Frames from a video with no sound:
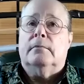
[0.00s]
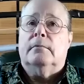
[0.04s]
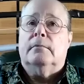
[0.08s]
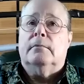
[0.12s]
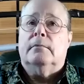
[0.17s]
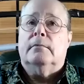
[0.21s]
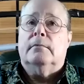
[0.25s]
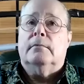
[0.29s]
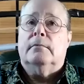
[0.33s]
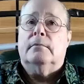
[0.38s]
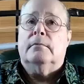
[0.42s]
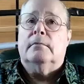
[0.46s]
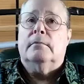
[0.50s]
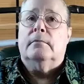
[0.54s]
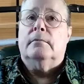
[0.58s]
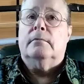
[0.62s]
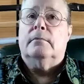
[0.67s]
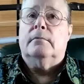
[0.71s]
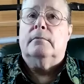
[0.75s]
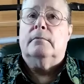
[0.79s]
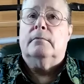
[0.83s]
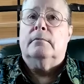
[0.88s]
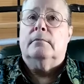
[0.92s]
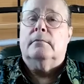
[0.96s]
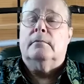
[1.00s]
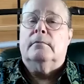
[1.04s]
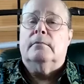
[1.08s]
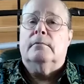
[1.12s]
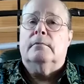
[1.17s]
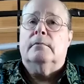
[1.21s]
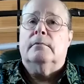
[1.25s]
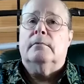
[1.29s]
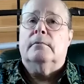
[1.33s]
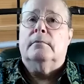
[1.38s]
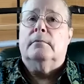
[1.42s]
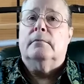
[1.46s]

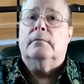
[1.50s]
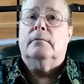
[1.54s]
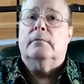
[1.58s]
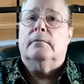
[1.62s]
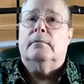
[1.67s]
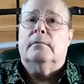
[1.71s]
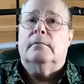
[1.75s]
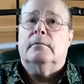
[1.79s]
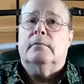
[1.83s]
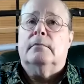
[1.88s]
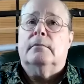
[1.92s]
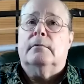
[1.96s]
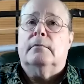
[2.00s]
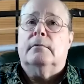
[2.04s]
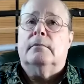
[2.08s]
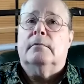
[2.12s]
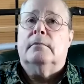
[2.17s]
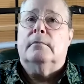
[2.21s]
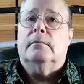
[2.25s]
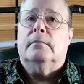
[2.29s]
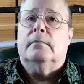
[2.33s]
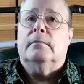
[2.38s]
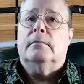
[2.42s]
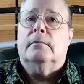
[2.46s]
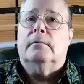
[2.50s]
No words are spoken by the person on screen.